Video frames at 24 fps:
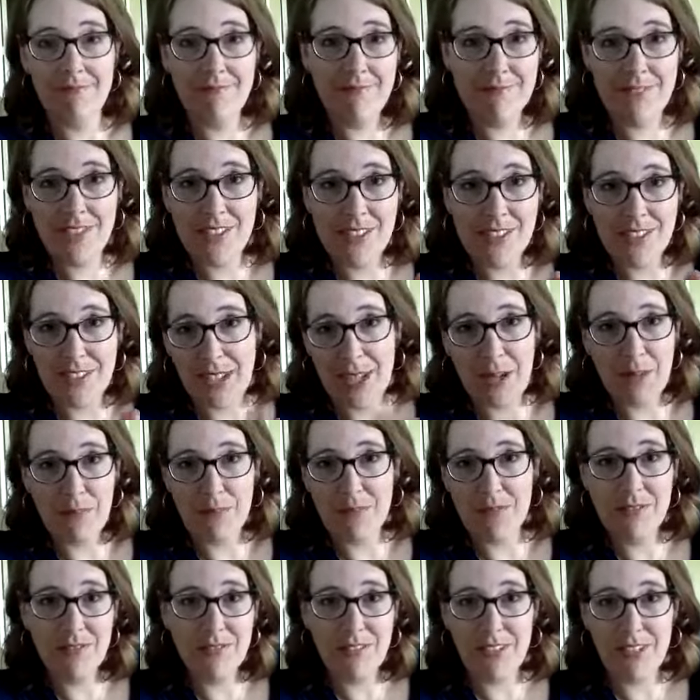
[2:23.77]
just
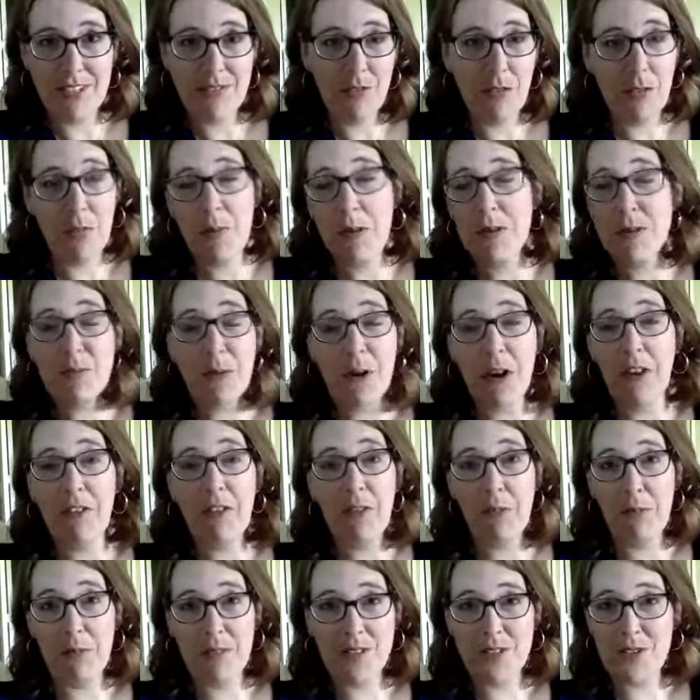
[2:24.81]
for the most part,
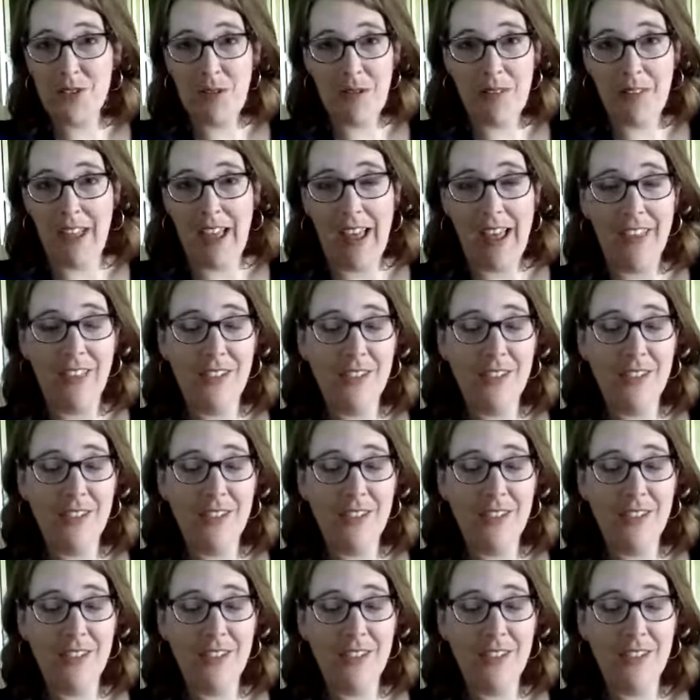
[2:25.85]
everyone's doing that.